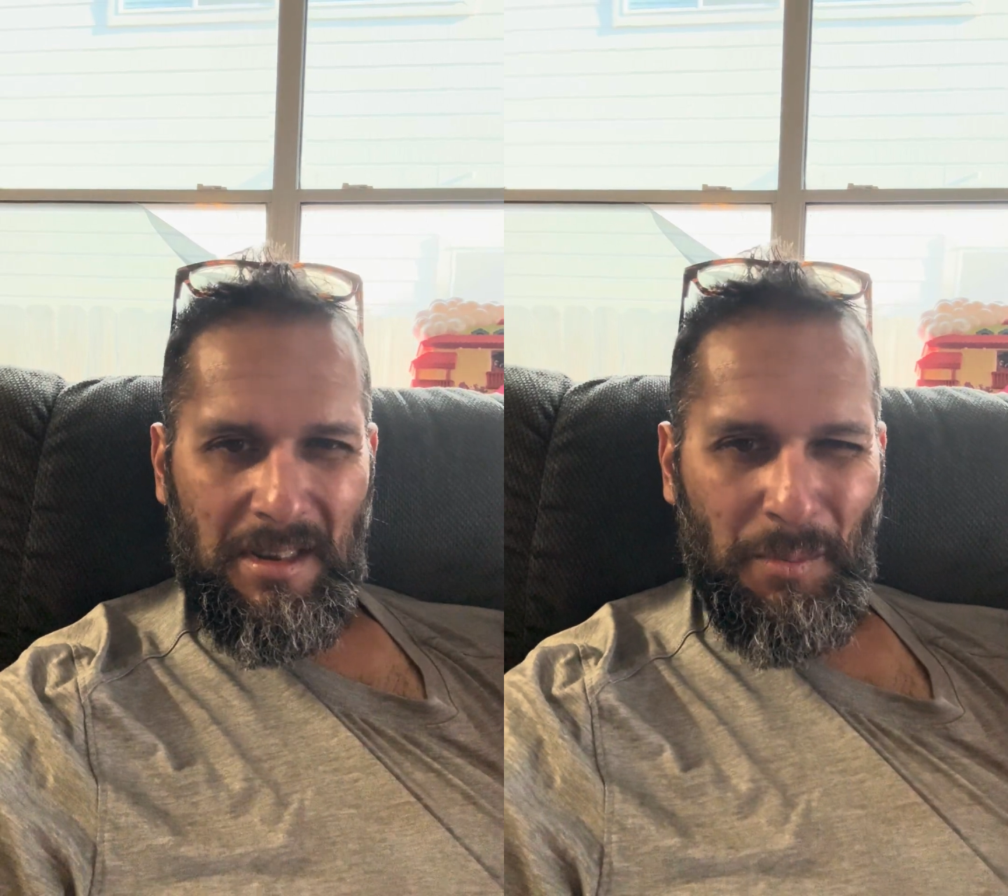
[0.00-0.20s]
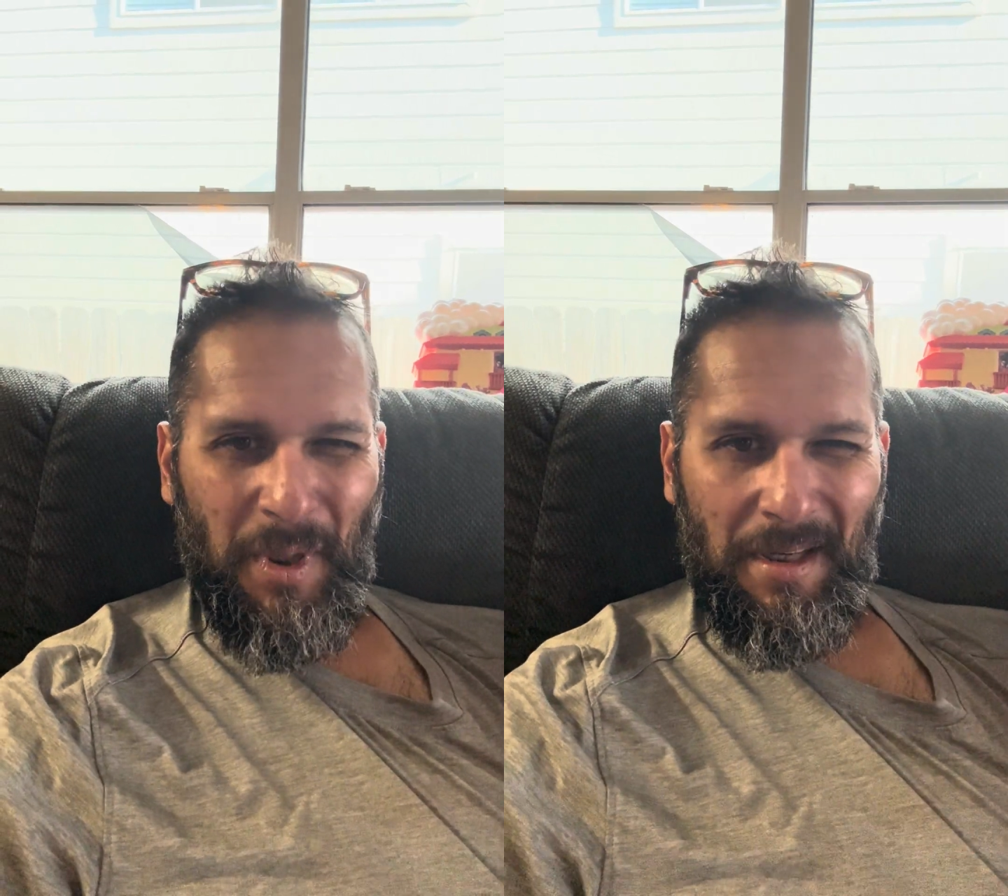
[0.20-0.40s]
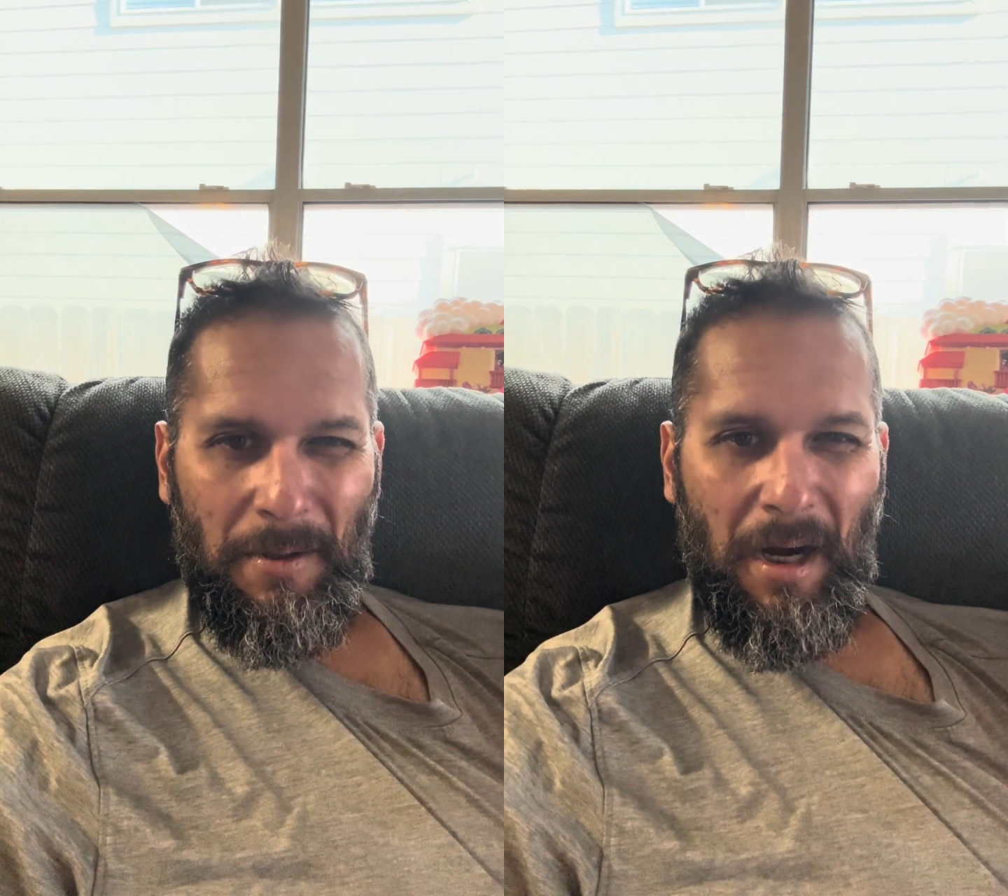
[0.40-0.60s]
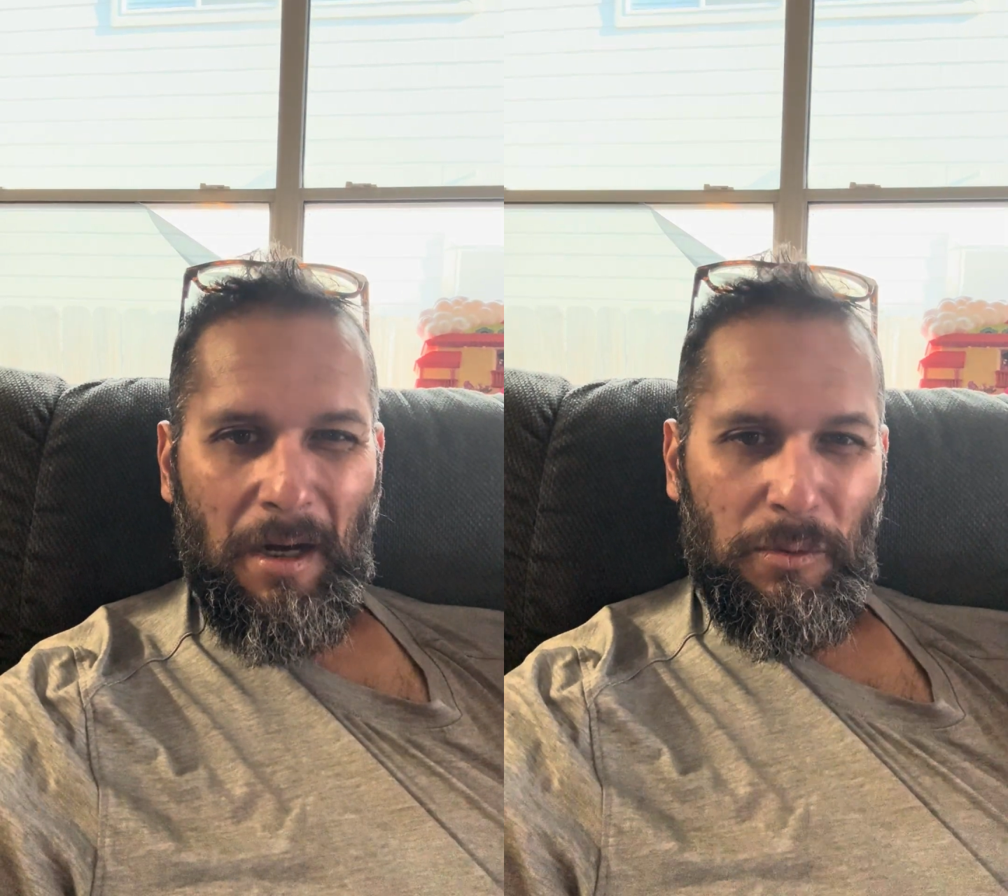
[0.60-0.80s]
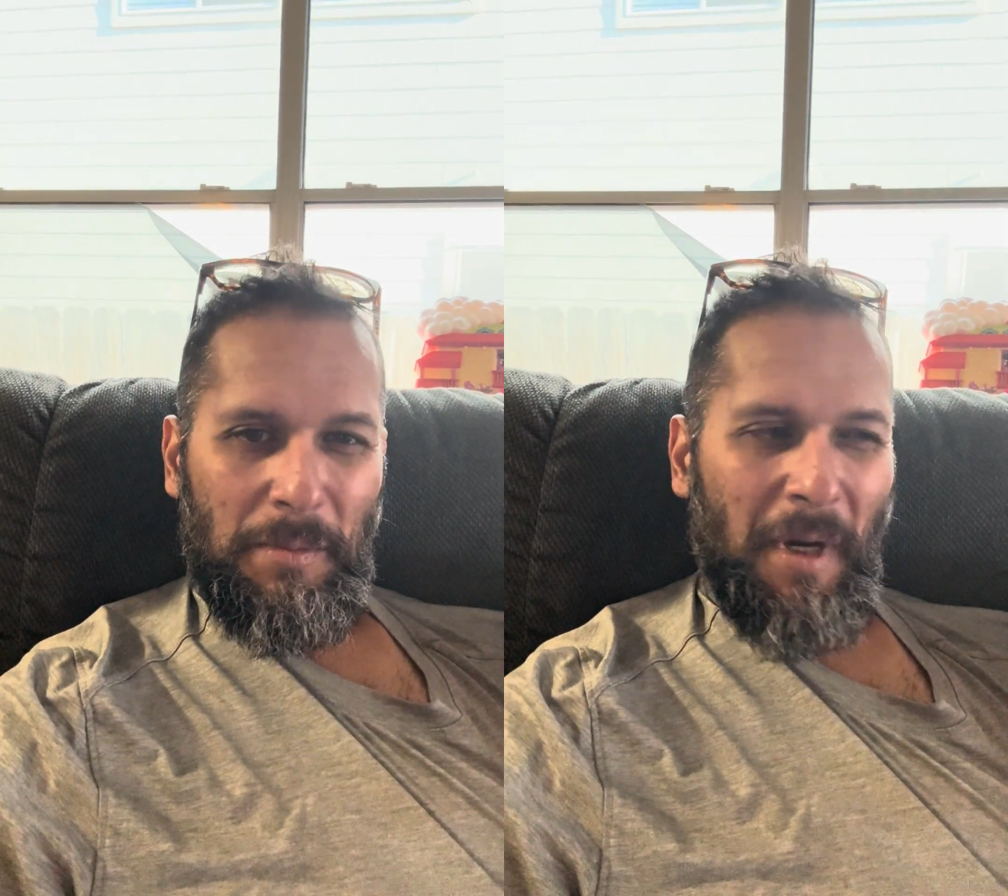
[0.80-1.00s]
peter out,
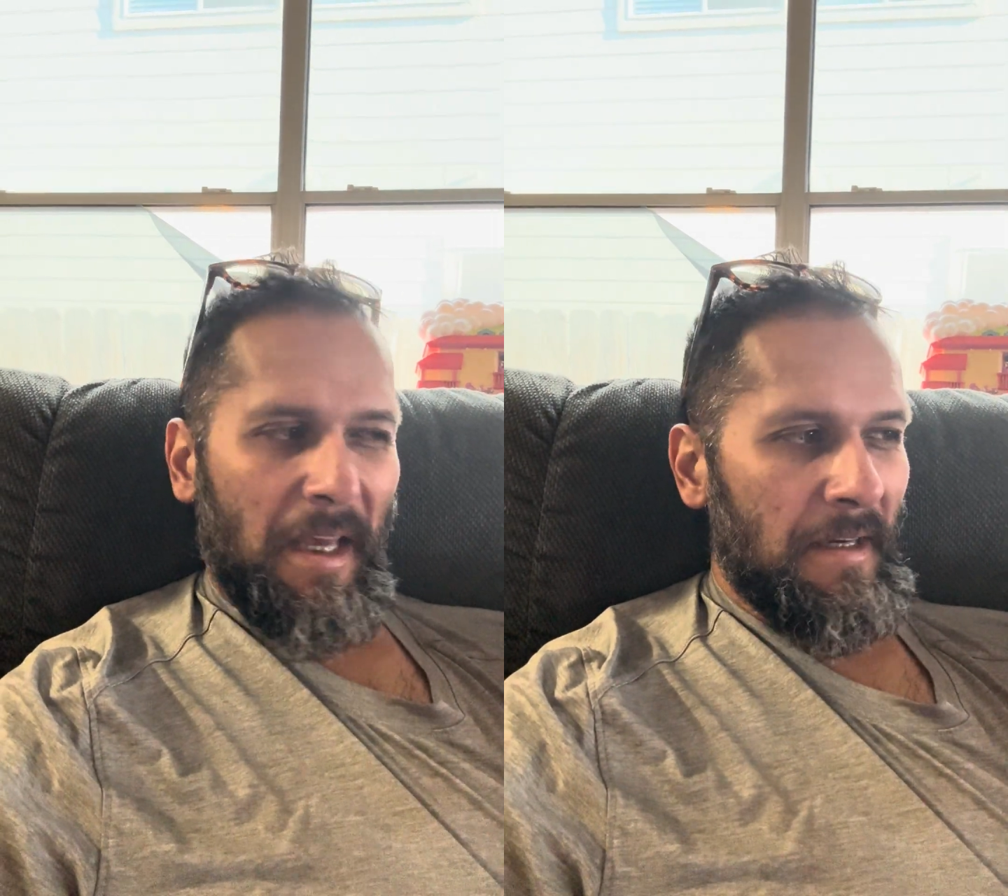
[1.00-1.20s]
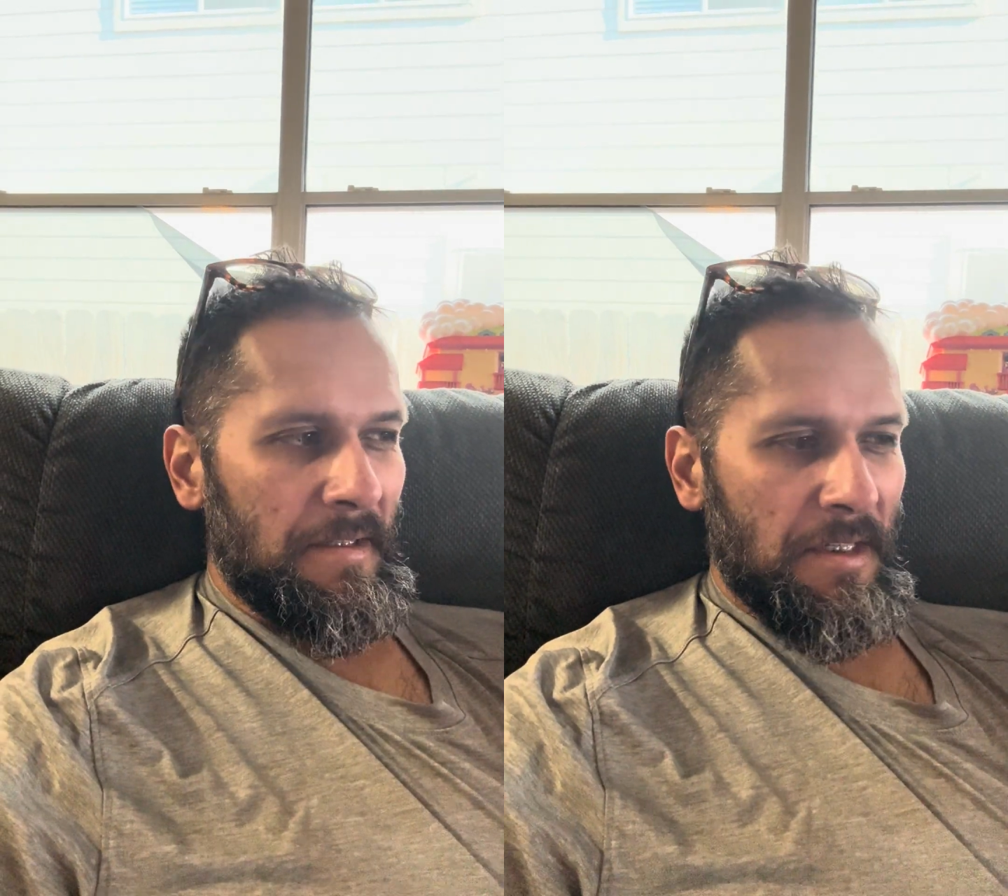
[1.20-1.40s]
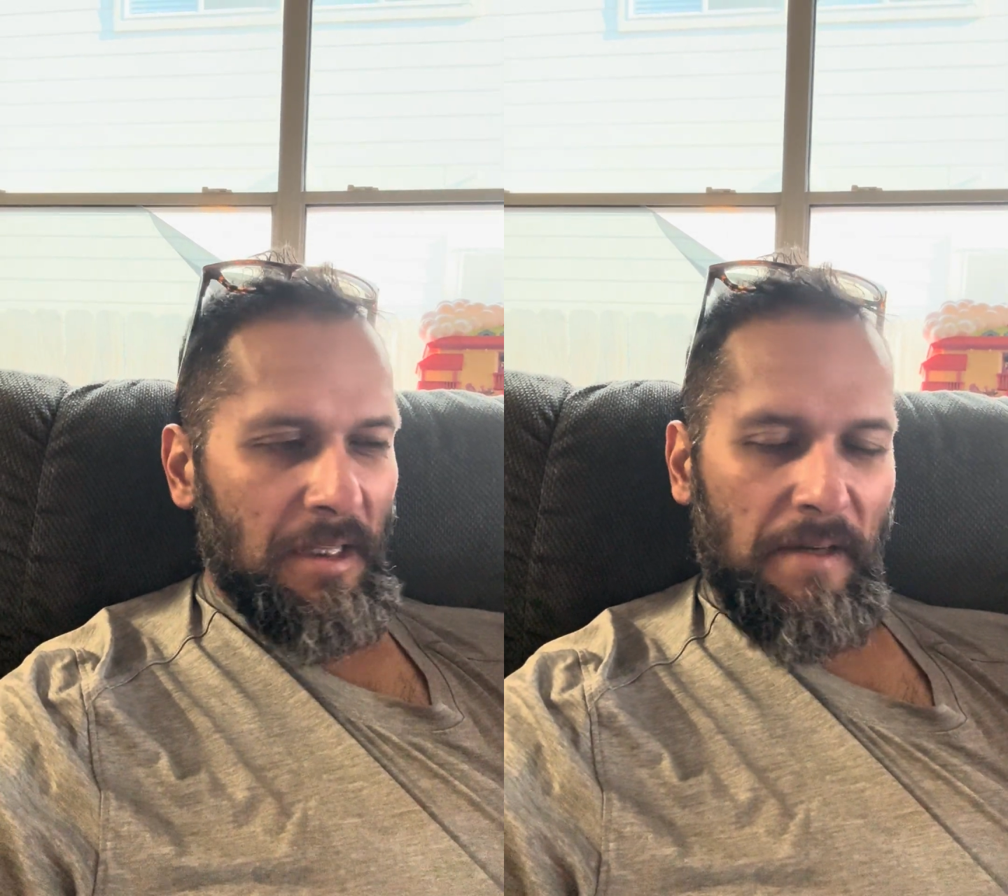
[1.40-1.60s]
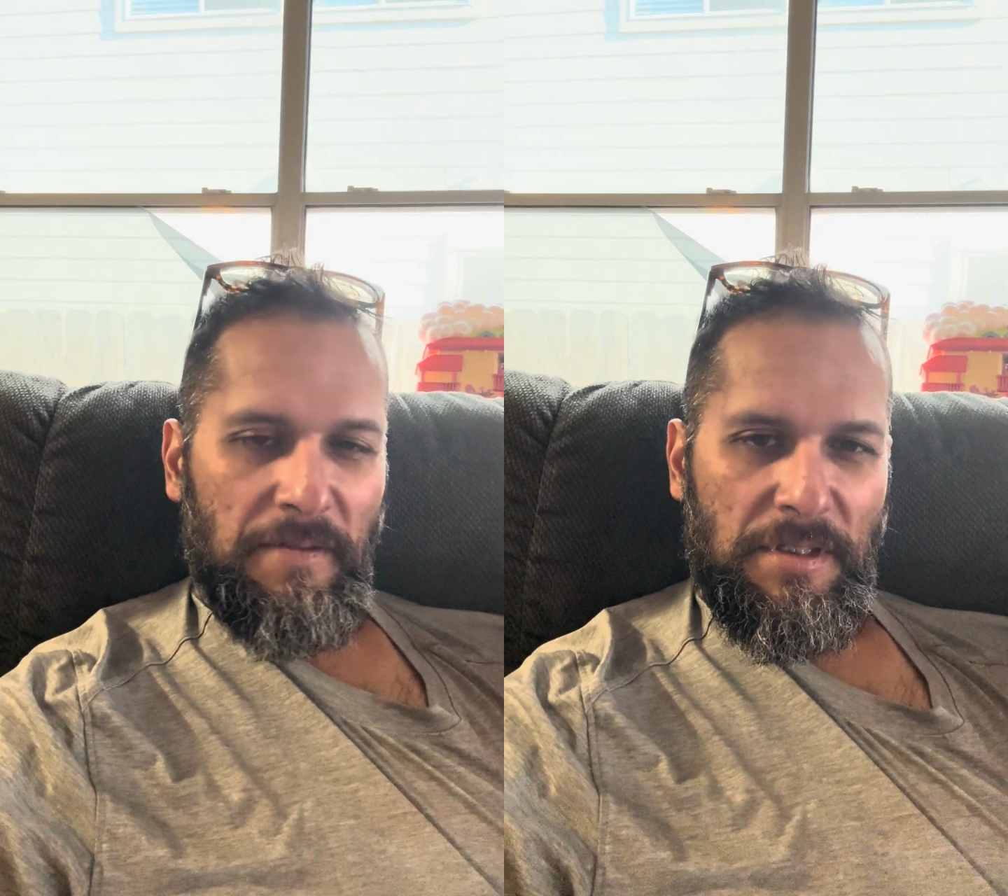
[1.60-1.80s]
when my energy level